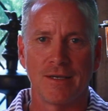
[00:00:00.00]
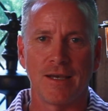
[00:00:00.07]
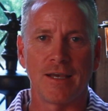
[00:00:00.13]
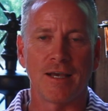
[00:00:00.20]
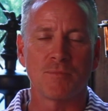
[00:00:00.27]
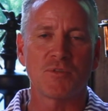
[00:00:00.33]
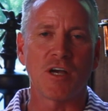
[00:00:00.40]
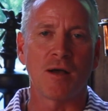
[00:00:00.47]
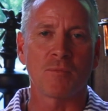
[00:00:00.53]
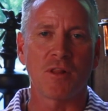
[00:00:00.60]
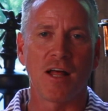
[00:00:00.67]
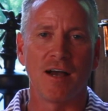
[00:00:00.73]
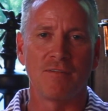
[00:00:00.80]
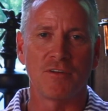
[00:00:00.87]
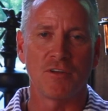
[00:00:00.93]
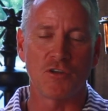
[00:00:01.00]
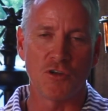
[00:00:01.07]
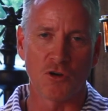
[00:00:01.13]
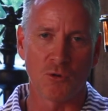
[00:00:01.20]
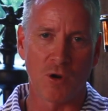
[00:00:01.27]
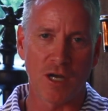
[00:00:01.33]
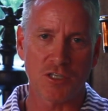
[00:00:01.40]
Hey, I'm Tom Glavine.
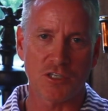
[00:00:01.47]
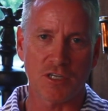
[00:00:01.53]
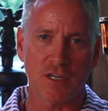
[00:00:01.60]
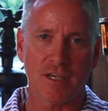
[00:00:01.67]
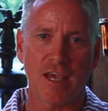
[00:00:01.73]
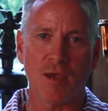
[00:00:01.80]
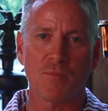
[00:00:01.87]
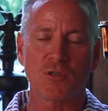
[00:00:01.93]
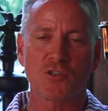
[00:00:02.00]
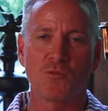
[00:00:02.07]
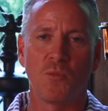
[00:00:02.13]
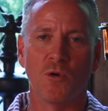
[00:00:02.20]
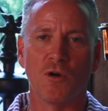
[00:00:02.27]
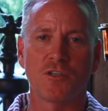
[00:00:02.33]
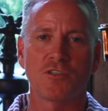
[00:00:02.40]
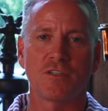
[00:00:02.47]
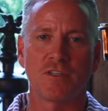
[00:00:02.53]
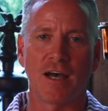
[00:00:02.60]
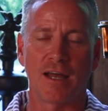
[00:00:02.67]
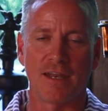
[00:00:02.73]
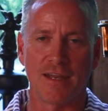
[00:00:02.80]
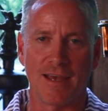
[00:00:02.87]
You're watching
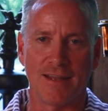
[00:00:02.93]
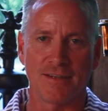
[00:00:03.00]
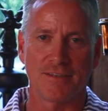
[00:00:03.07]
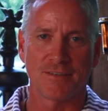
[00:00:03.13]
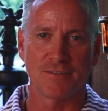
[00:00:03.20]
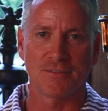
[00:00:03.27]
campussports.net.